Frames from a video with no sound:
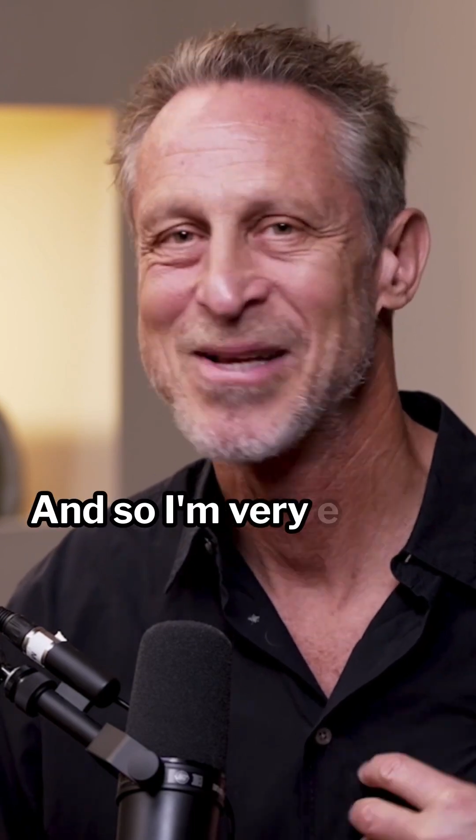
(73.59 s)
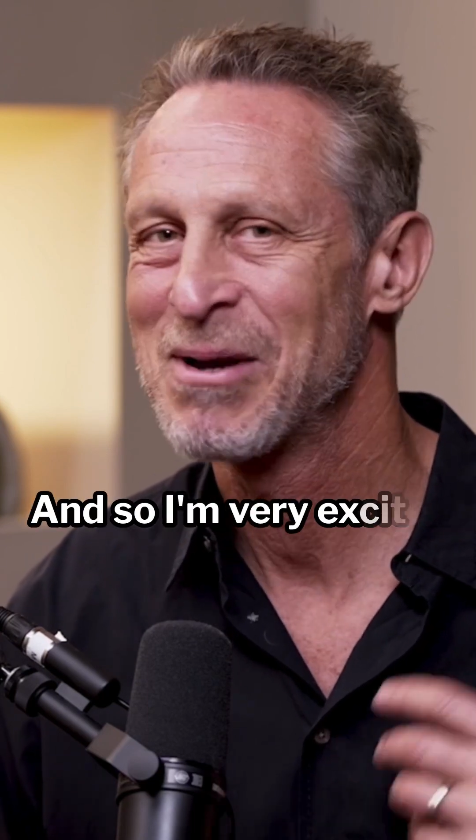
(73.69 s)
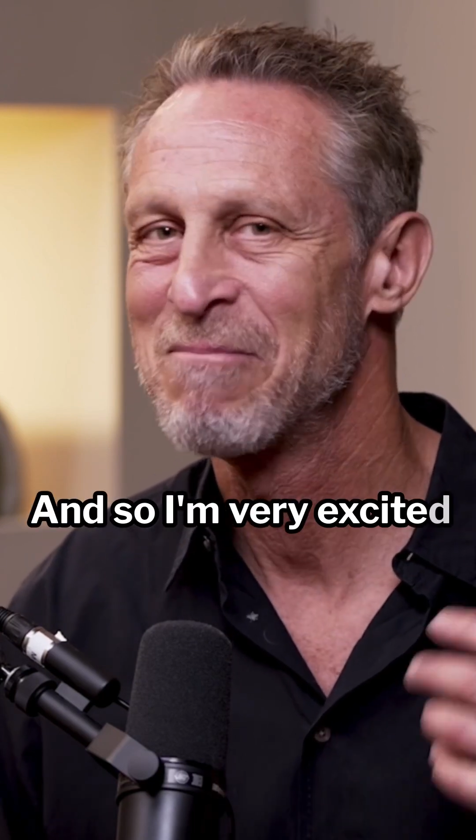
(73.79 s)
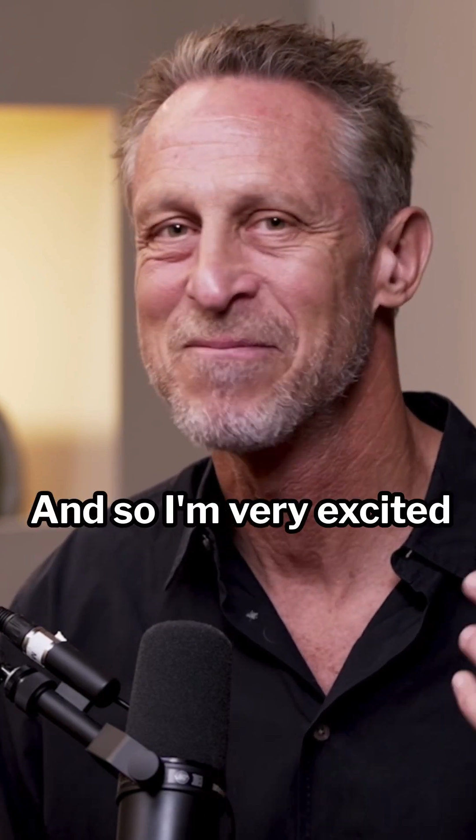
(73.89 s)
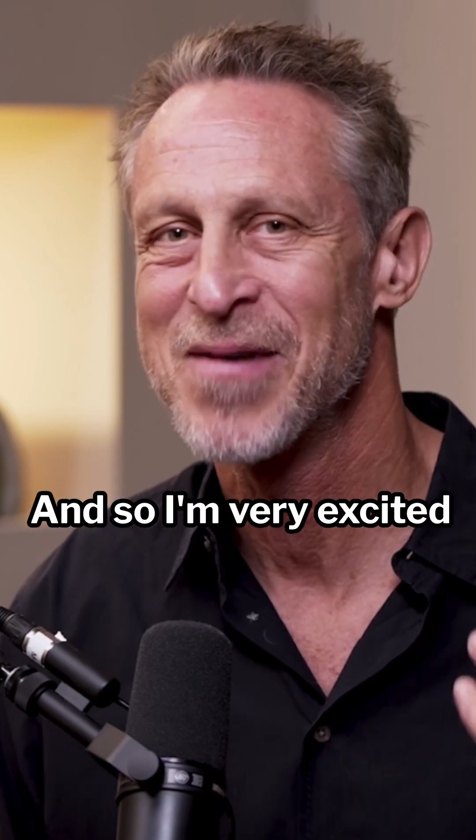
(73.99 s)
And
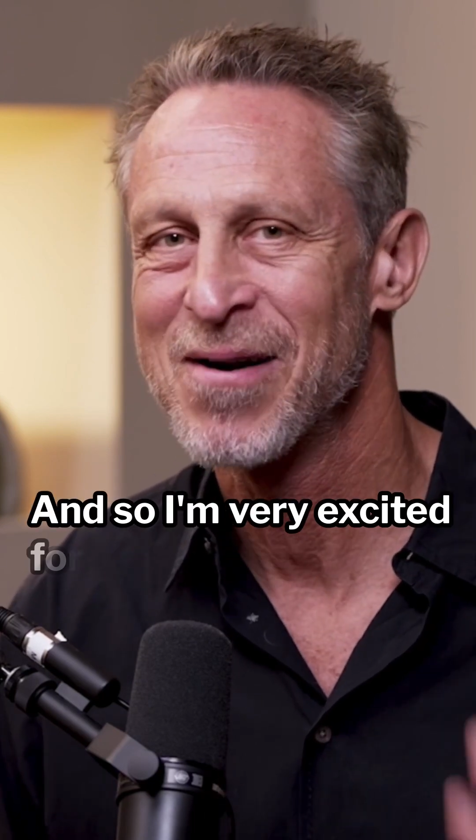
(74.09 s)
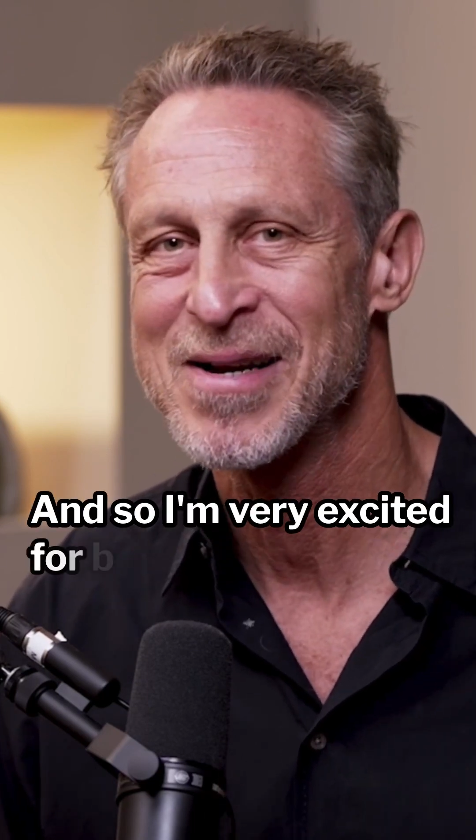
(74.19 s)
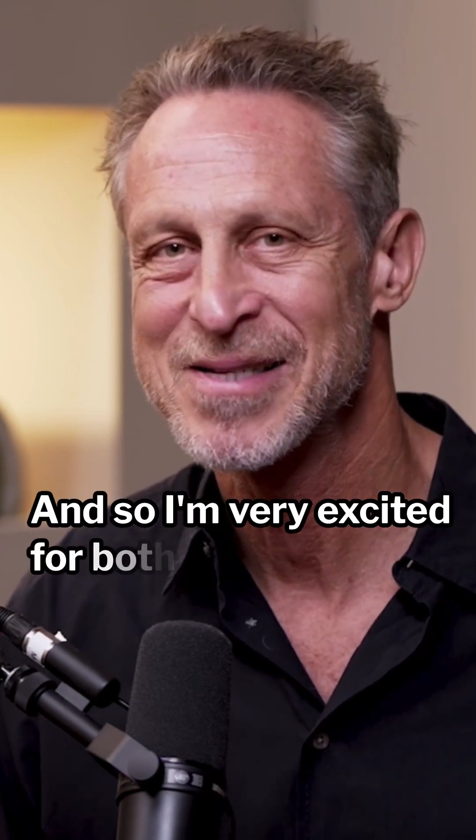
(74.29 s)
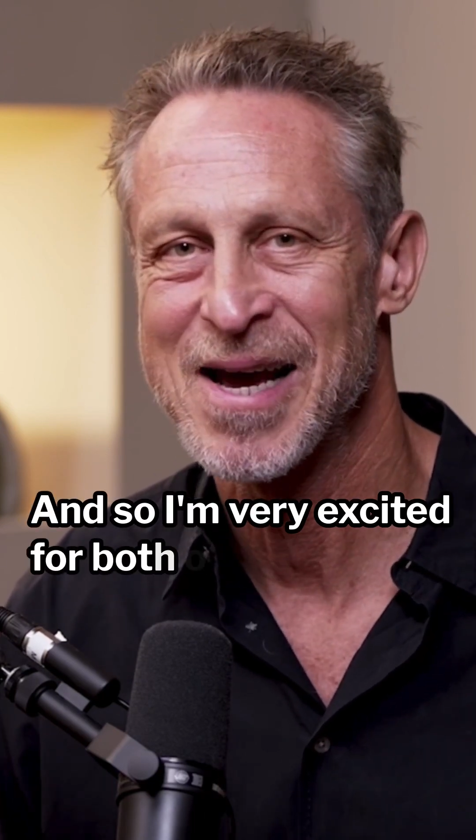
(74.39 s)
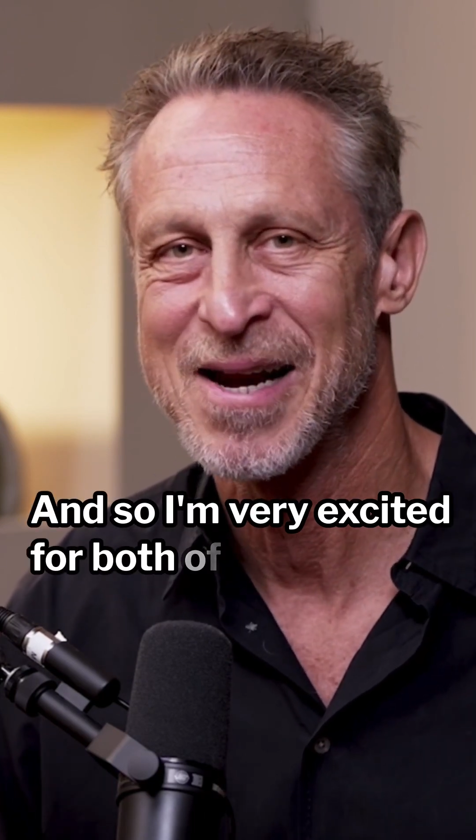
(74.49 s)
so I'm very
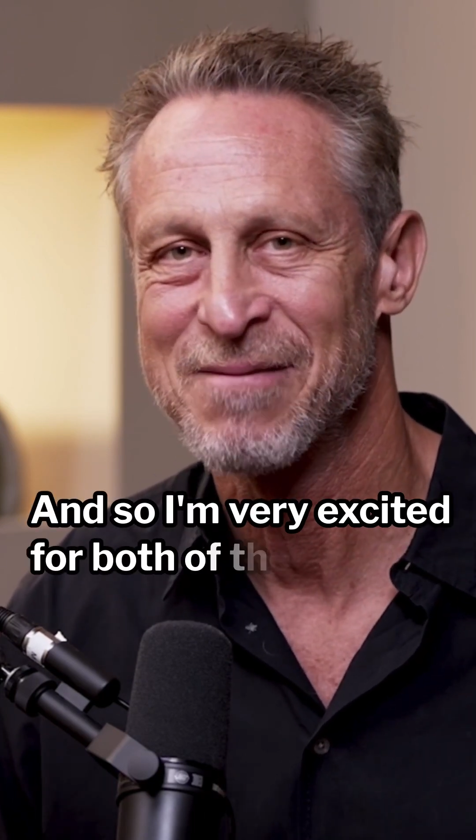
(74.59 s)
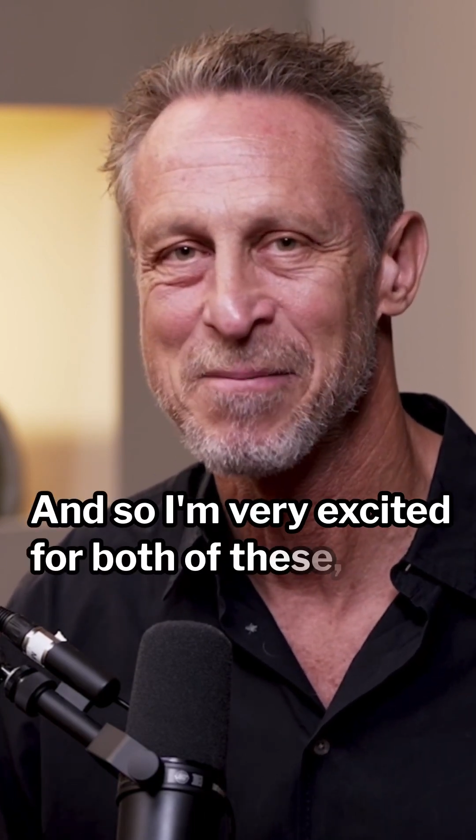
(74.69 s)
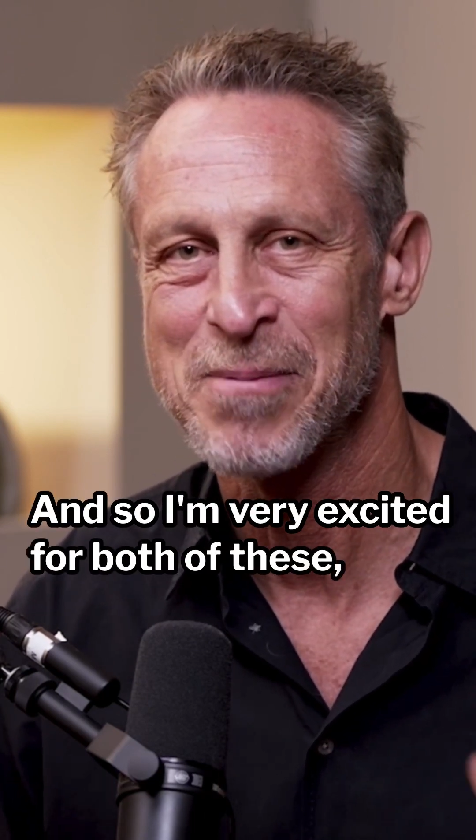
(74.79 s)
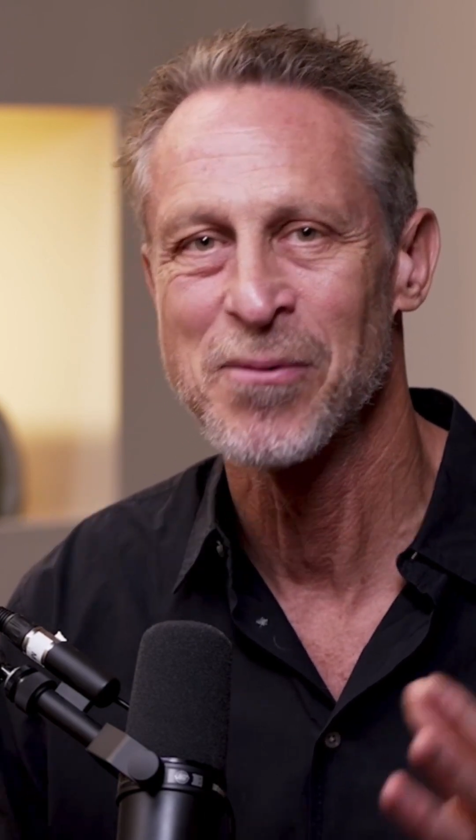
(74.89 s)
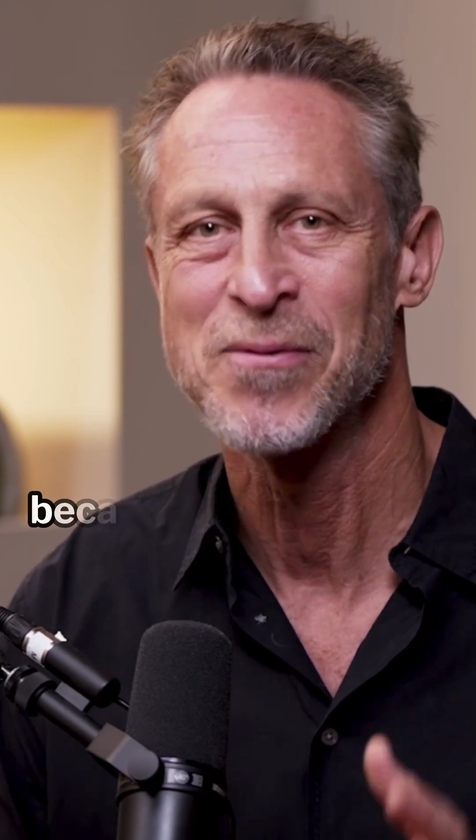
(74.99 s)
excited for
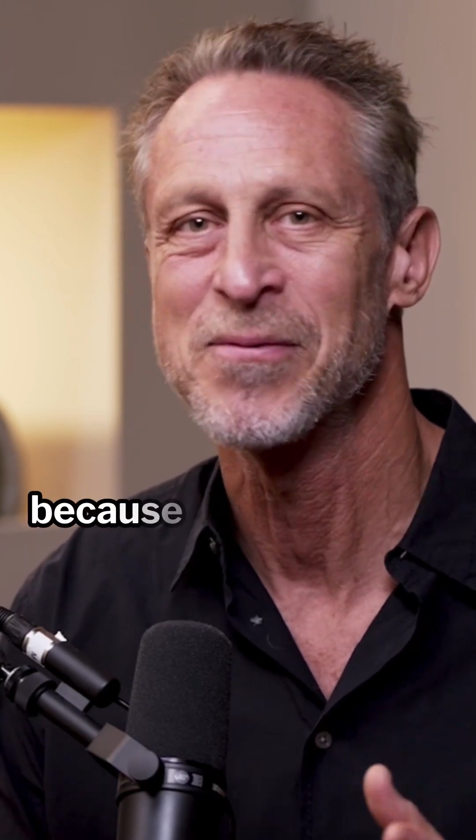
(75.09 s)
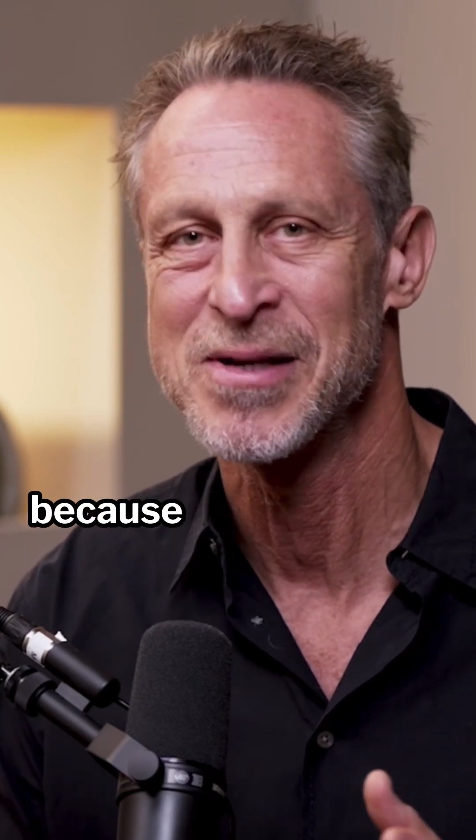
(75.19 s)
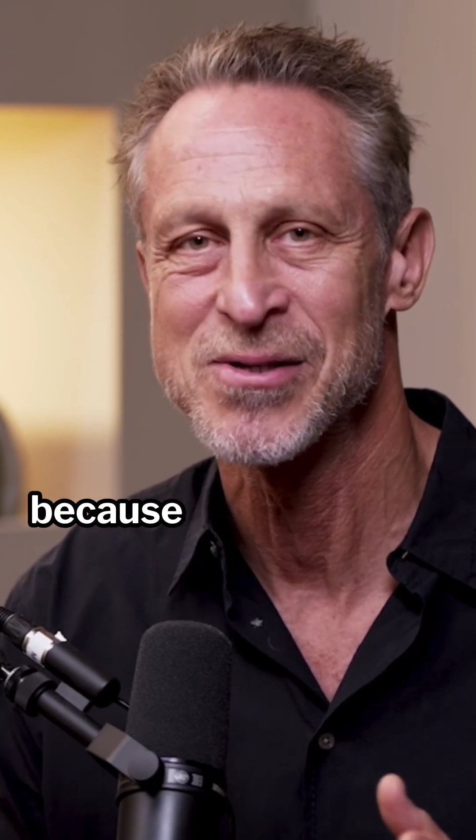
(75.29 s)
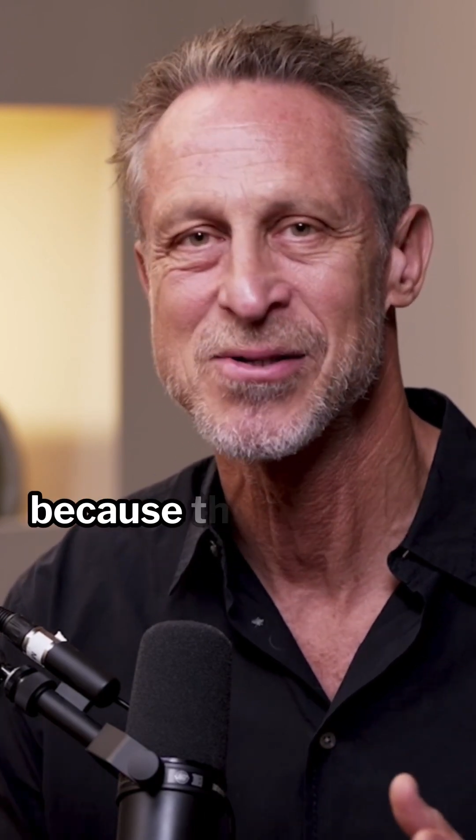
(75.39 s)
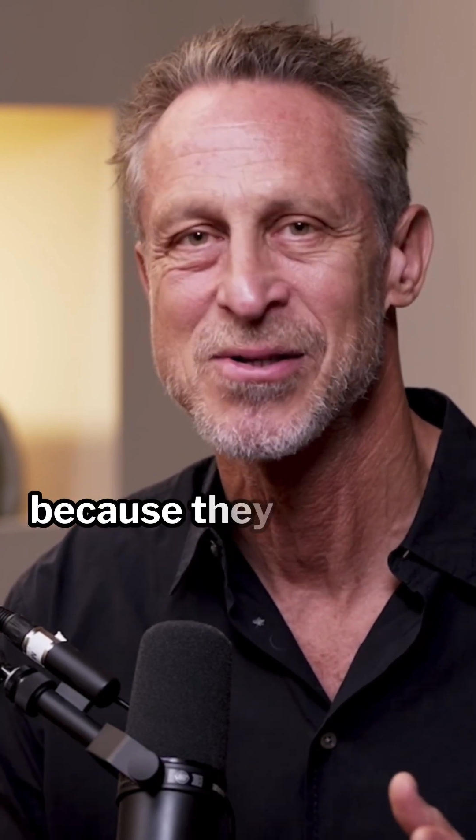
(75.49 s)
both of
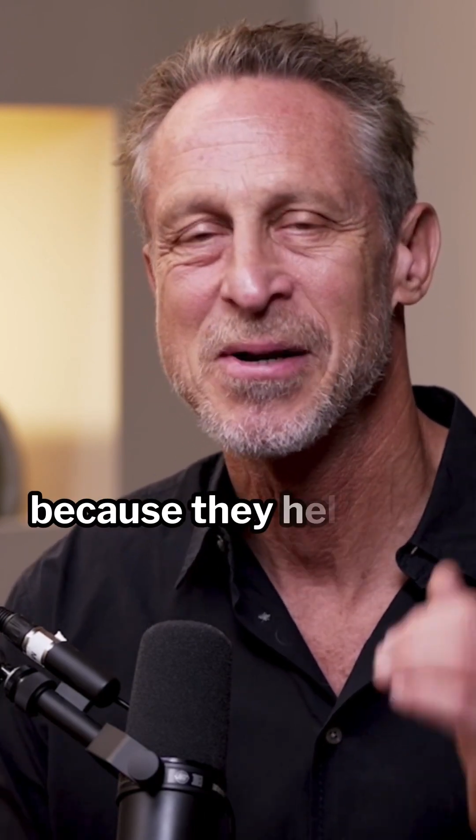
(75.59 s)
these,